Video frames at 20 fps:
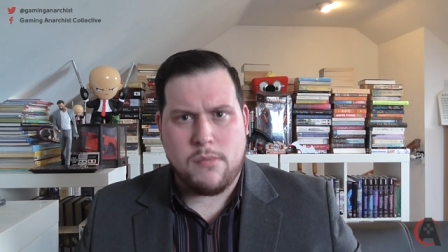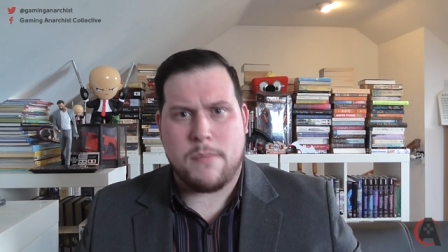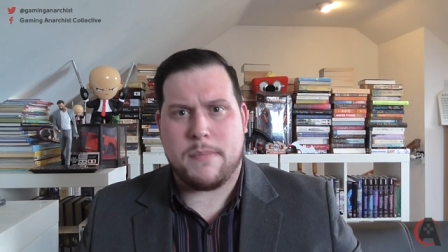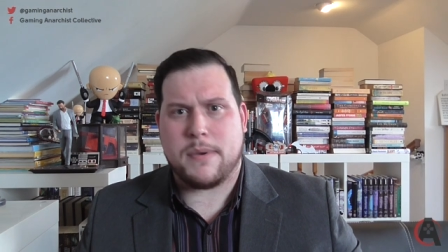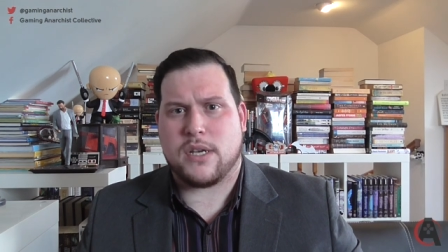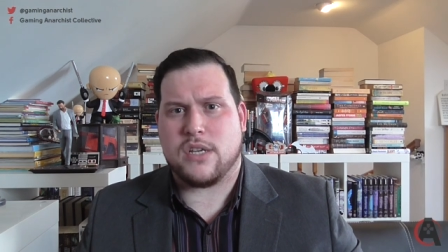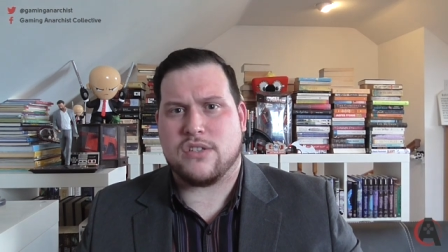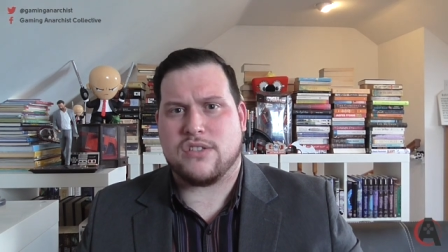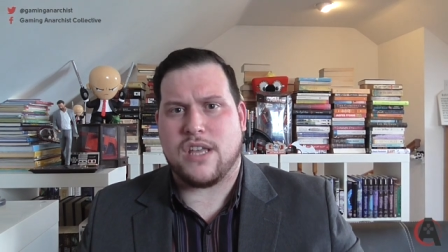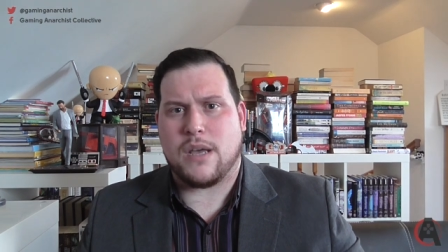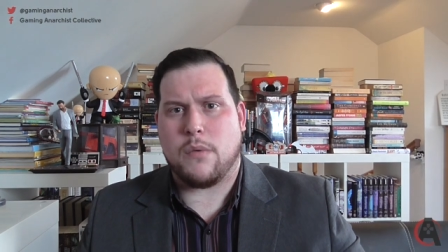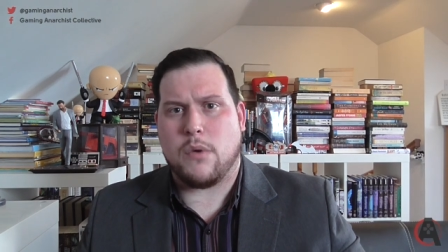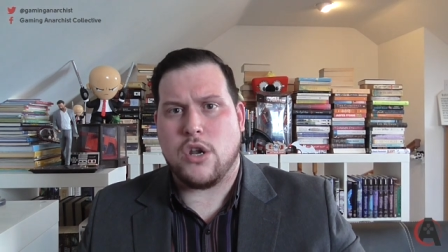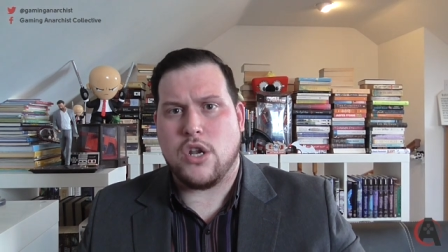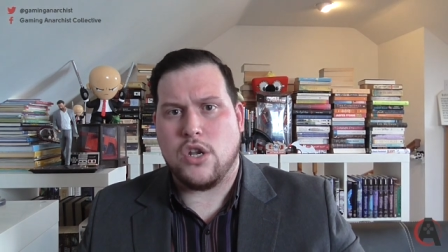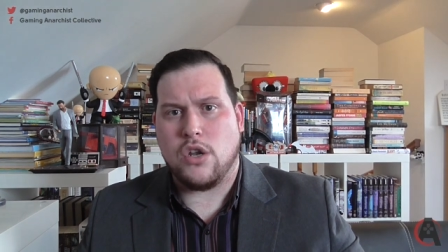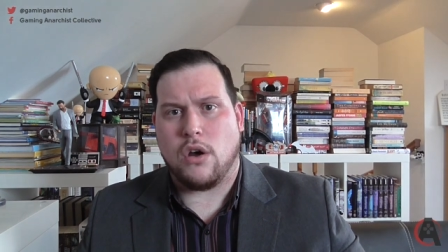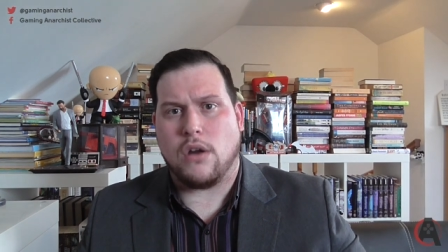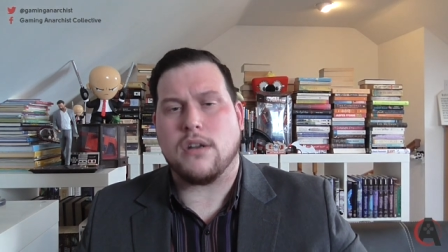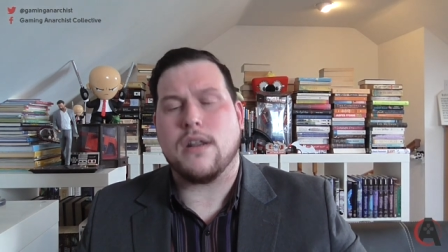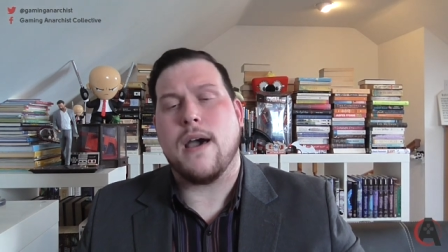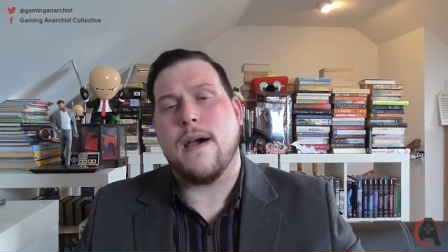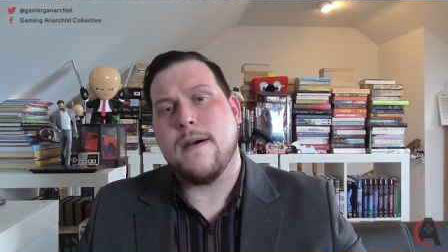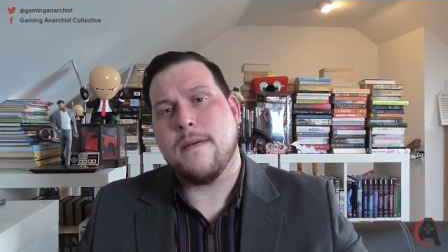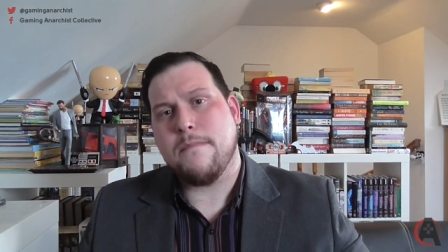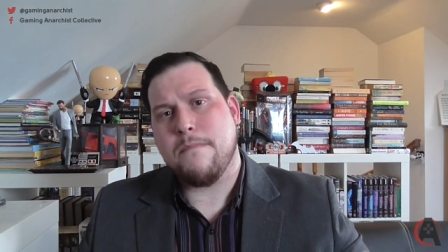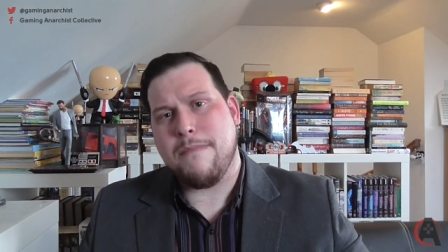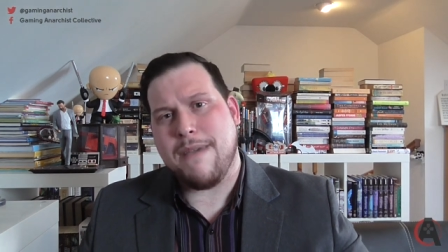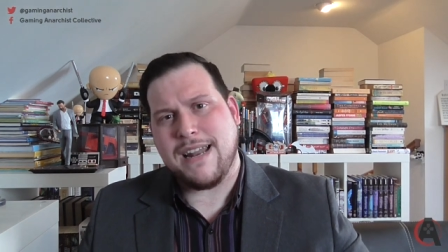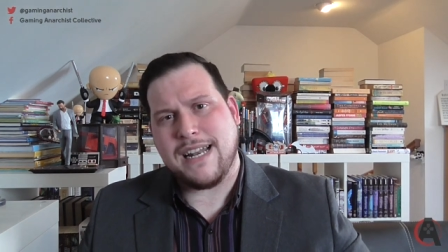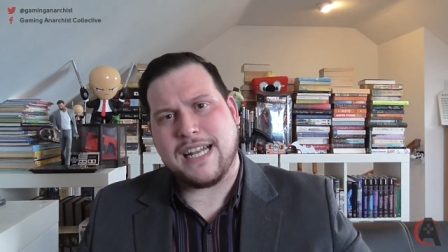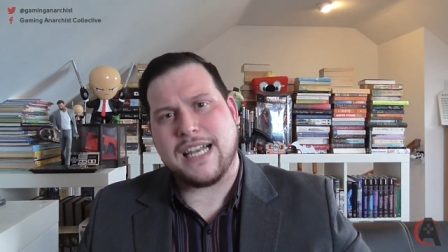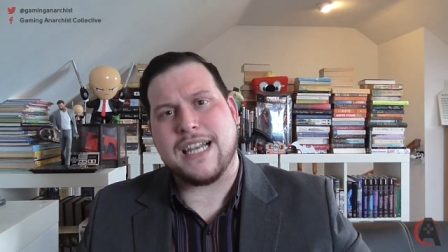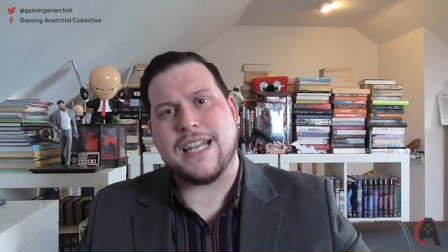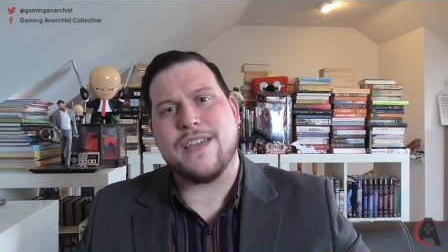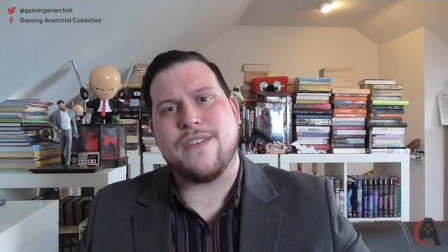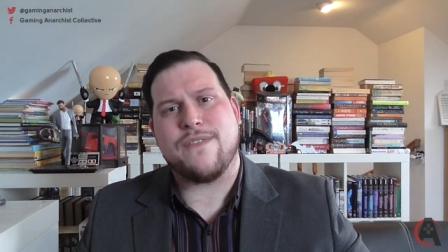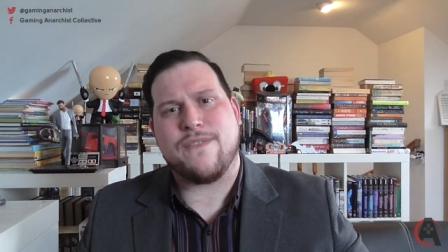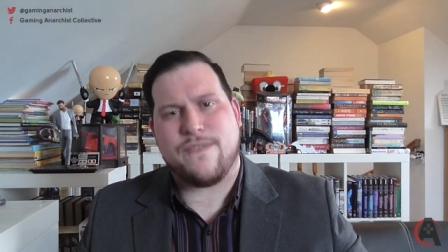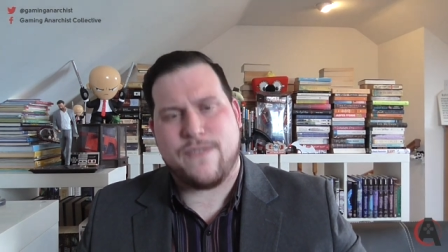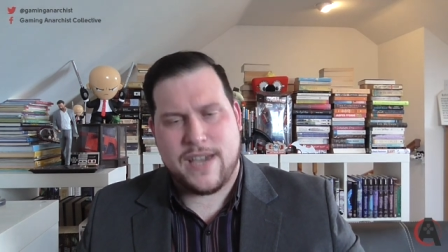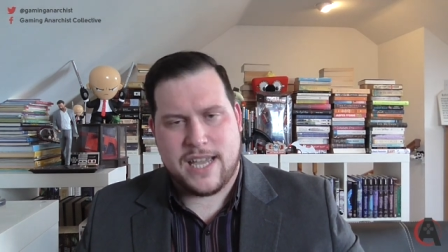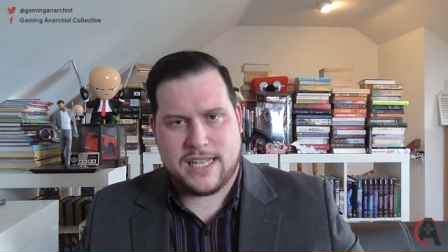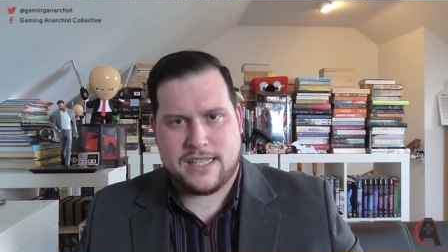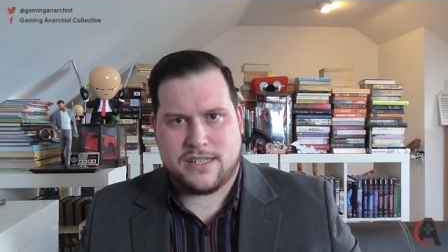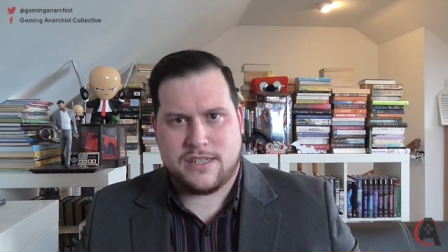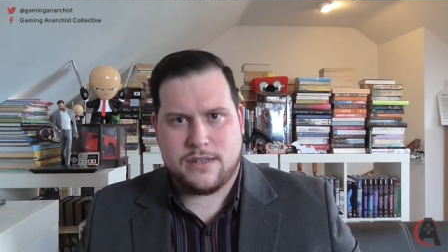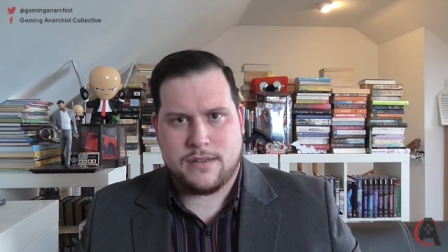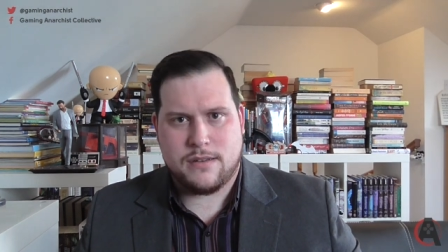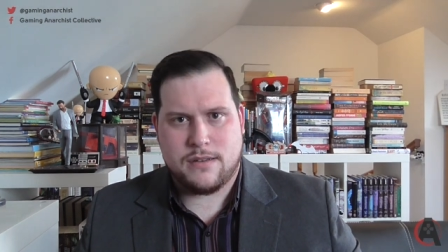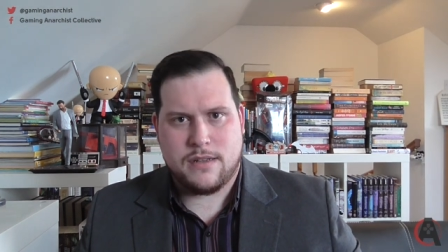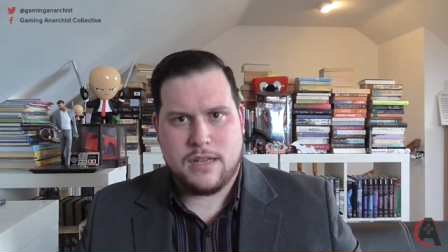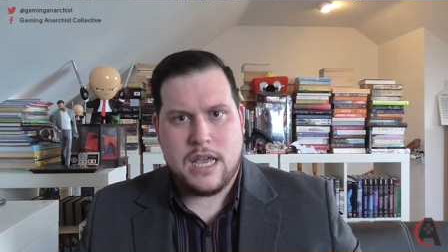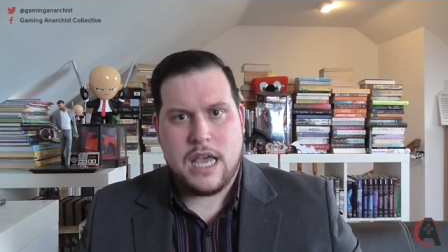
but because they were not mentally fit.